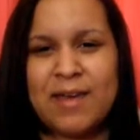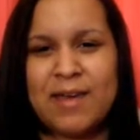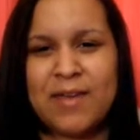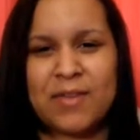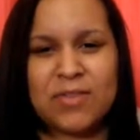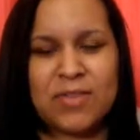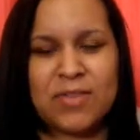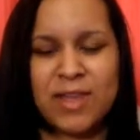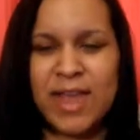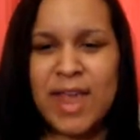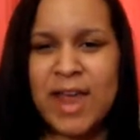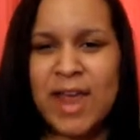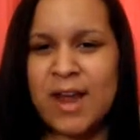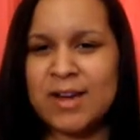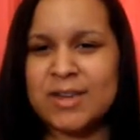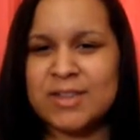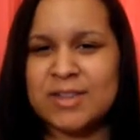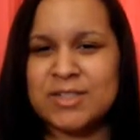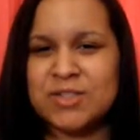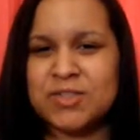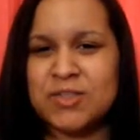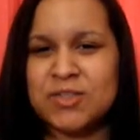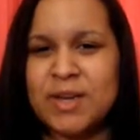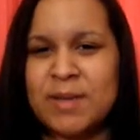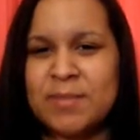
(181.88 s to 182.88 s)
like the
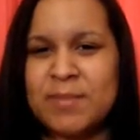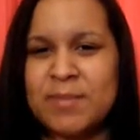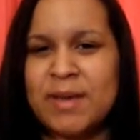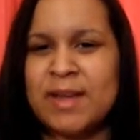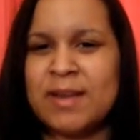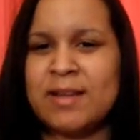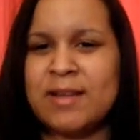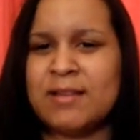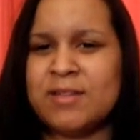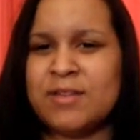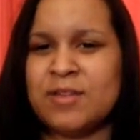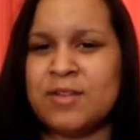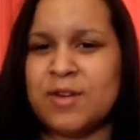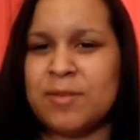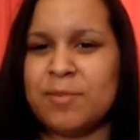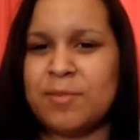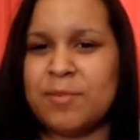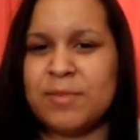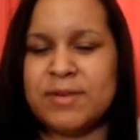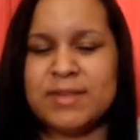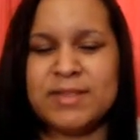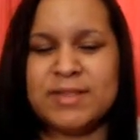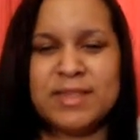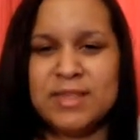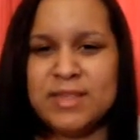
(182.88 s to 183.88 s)
keratin treatments or
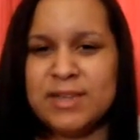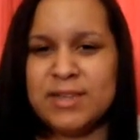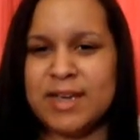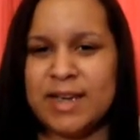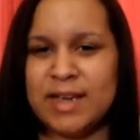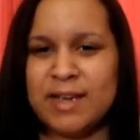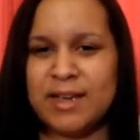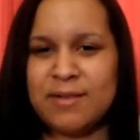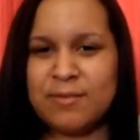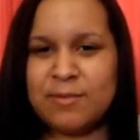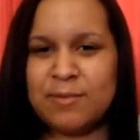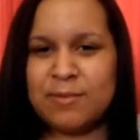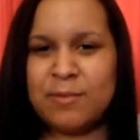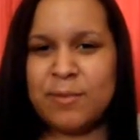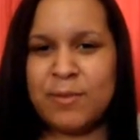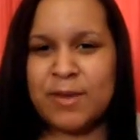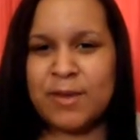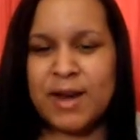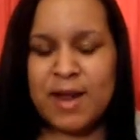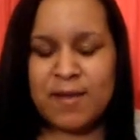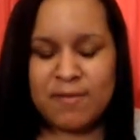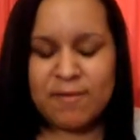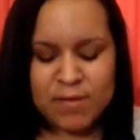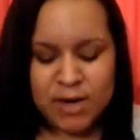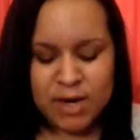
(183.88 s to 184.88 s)
Brazilian,
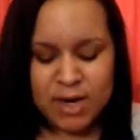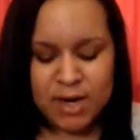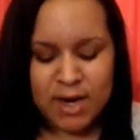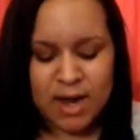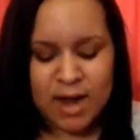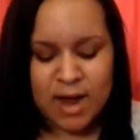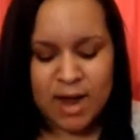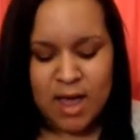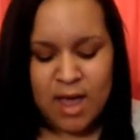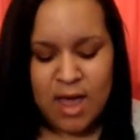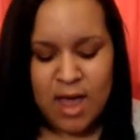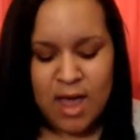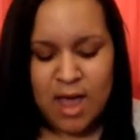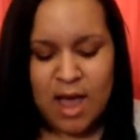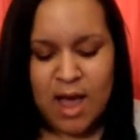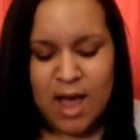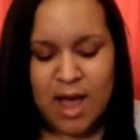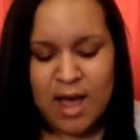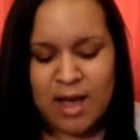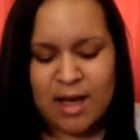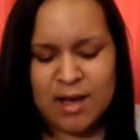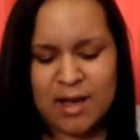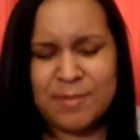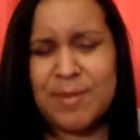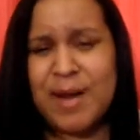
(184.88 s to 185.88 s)
whatever.
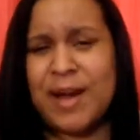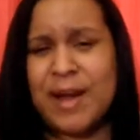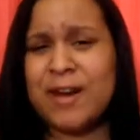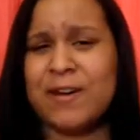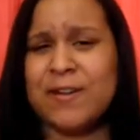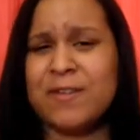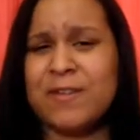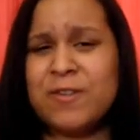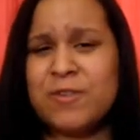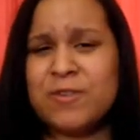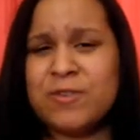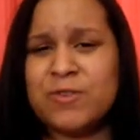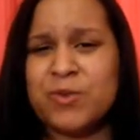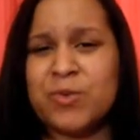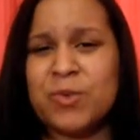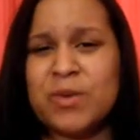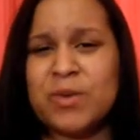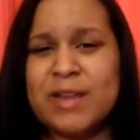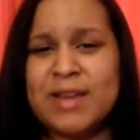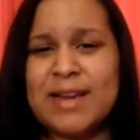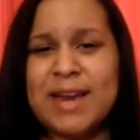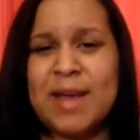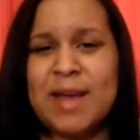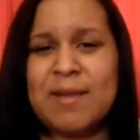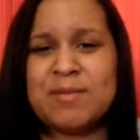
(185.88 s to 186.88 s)
I heard those were
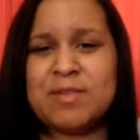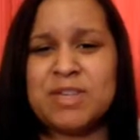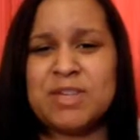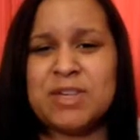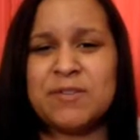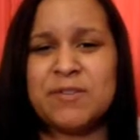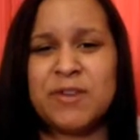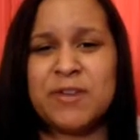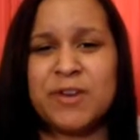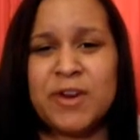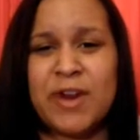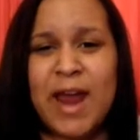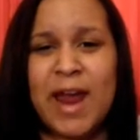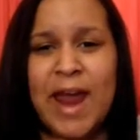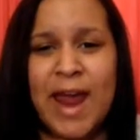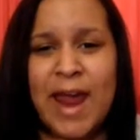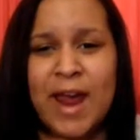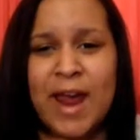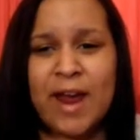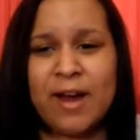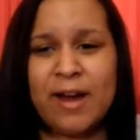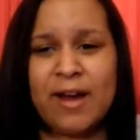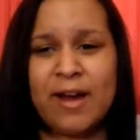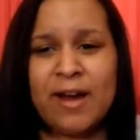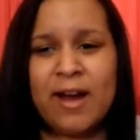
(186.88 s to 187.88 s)
really damaging for your
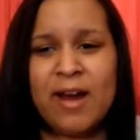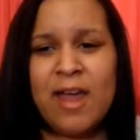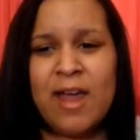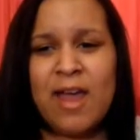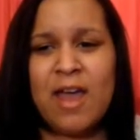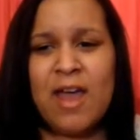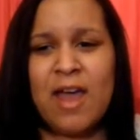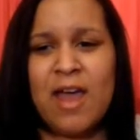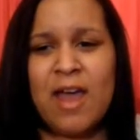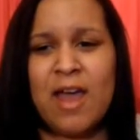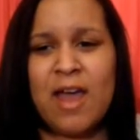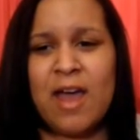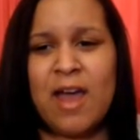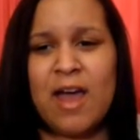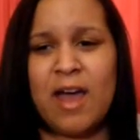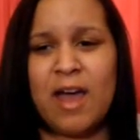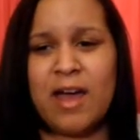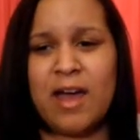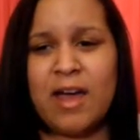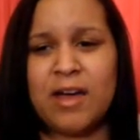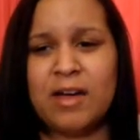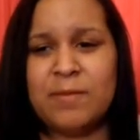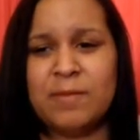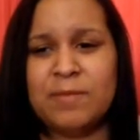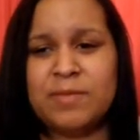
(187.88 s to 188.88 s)
hair.
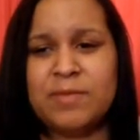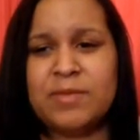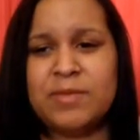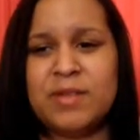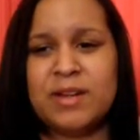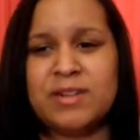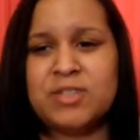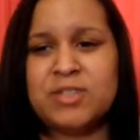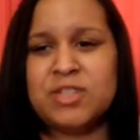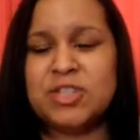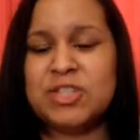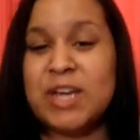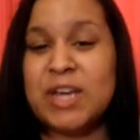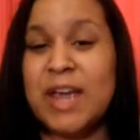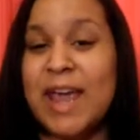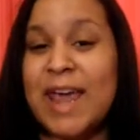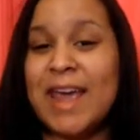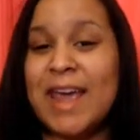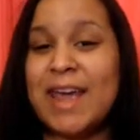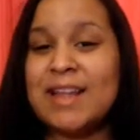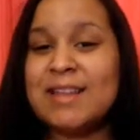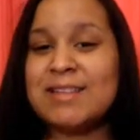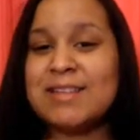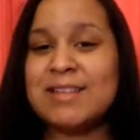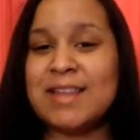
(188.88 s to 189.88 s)
There's a
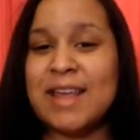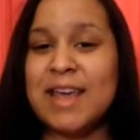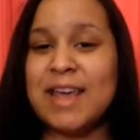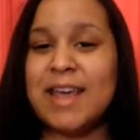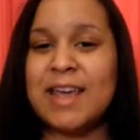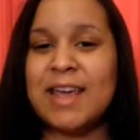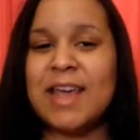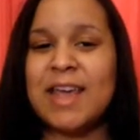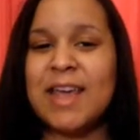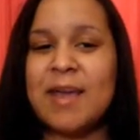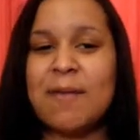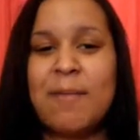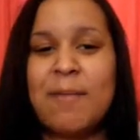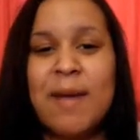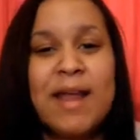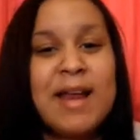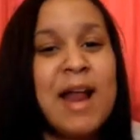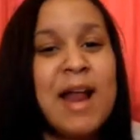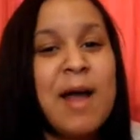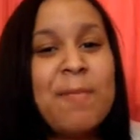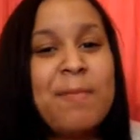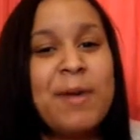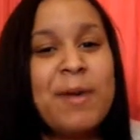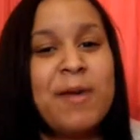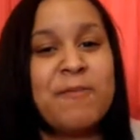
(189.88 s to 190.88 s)
chance, like, it may
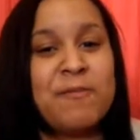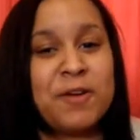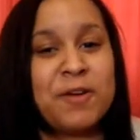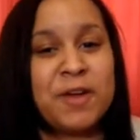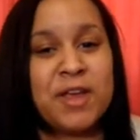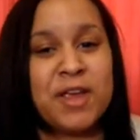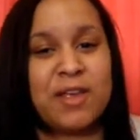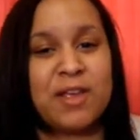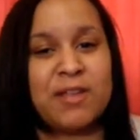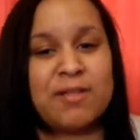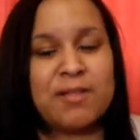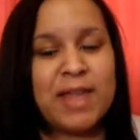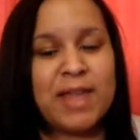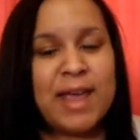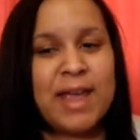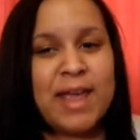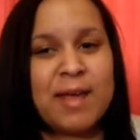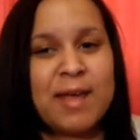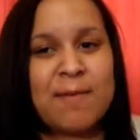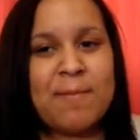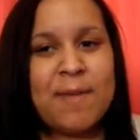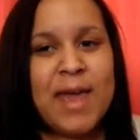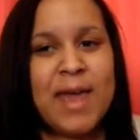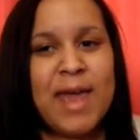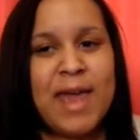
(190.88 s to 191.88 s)
not be for, like,
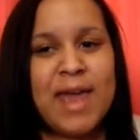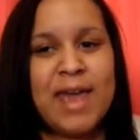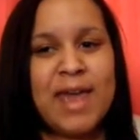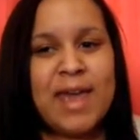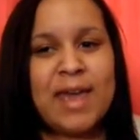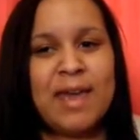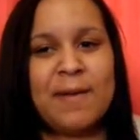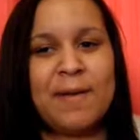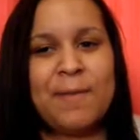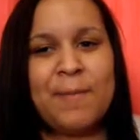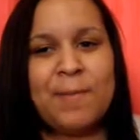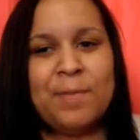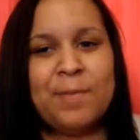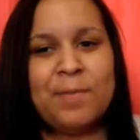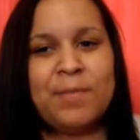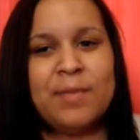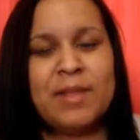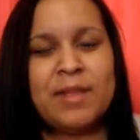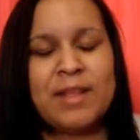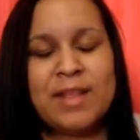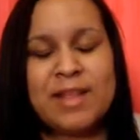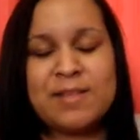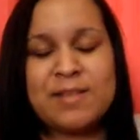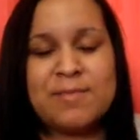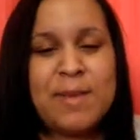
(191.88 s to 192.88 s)

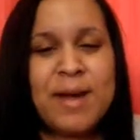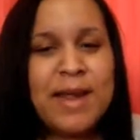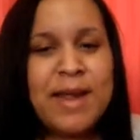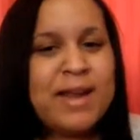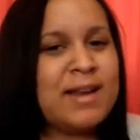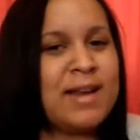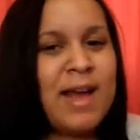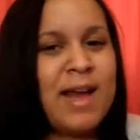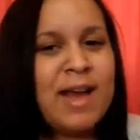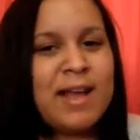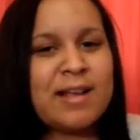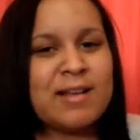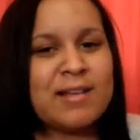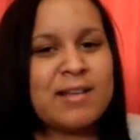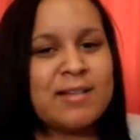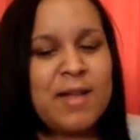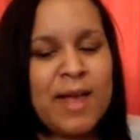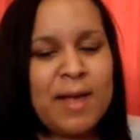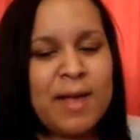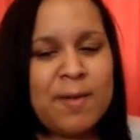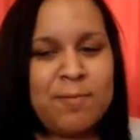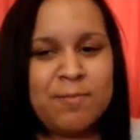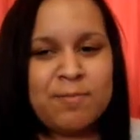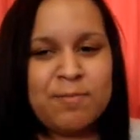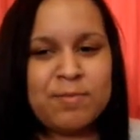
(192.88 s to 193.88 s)
this might not,
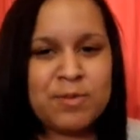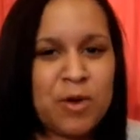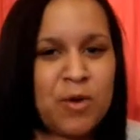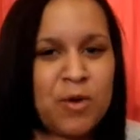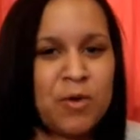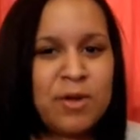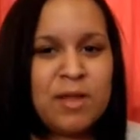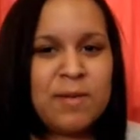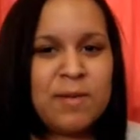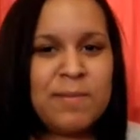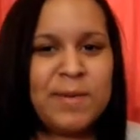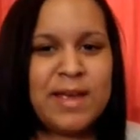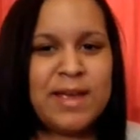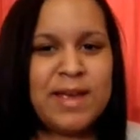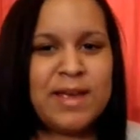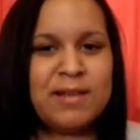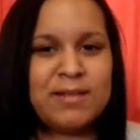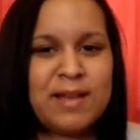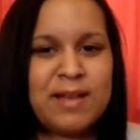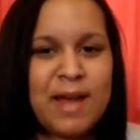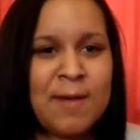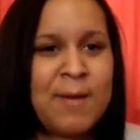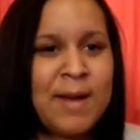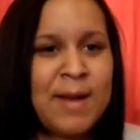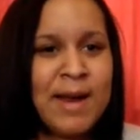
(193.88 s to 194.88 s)
like, totally be,
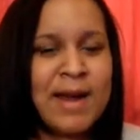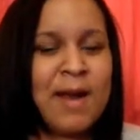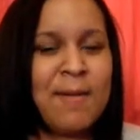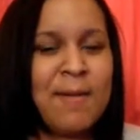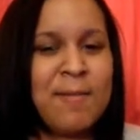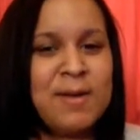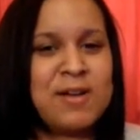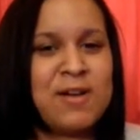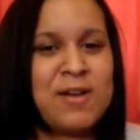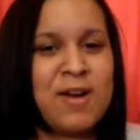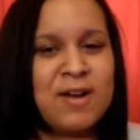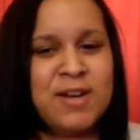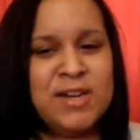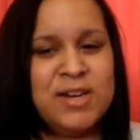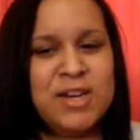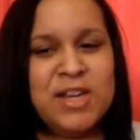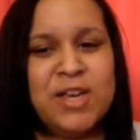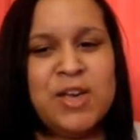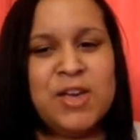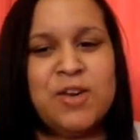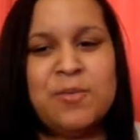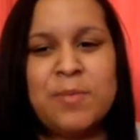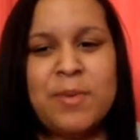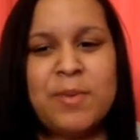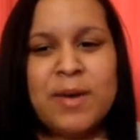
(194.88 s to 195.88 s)
I might not be talking to
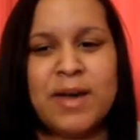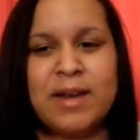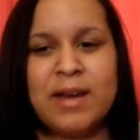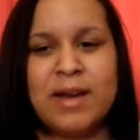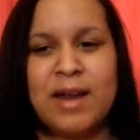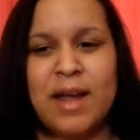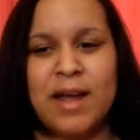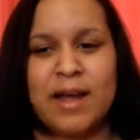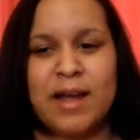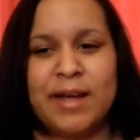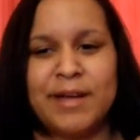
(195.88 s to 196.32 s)
you, but